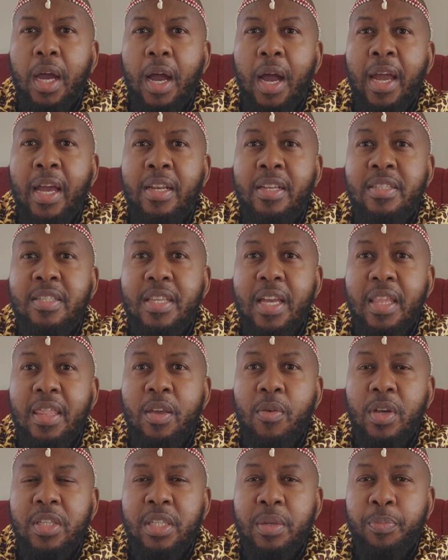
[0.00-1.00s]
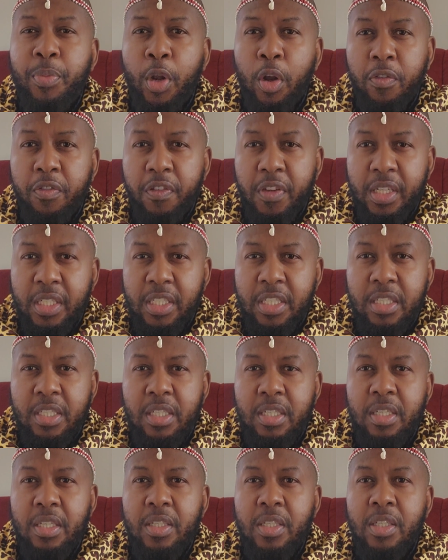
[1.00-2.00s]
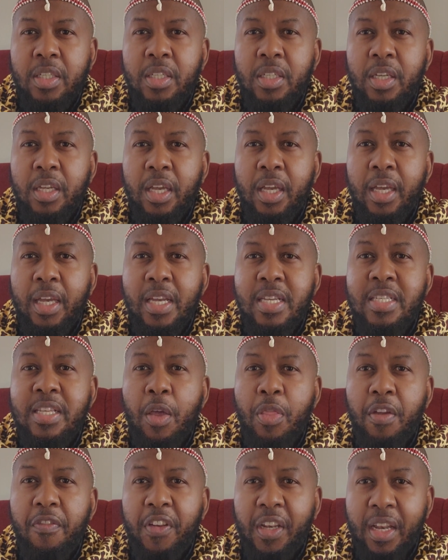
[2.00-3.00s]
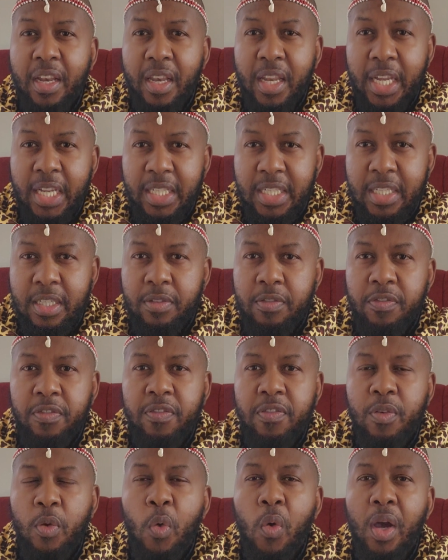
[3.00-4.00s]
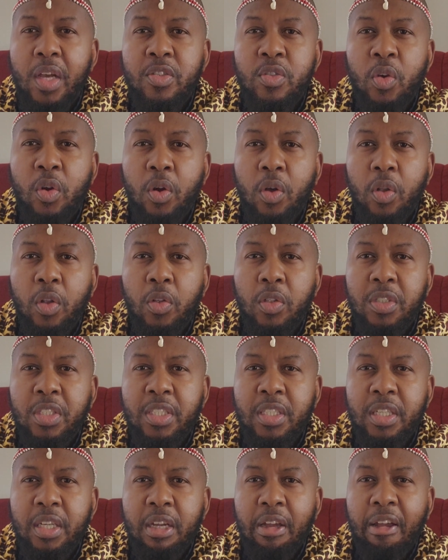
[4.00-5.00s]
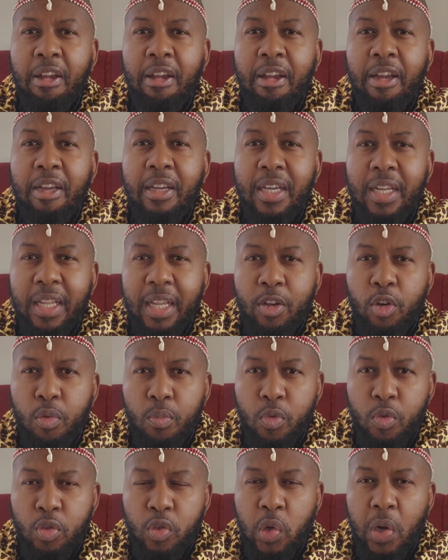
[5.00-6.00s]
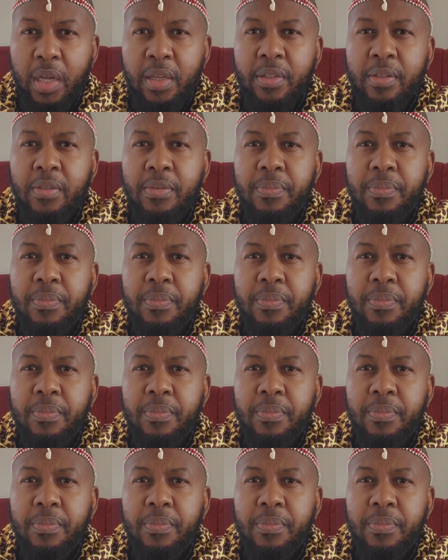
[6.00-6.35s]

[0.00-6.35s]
I understand there was a prophet, uh, a South African native, who was called Credo Mutwa.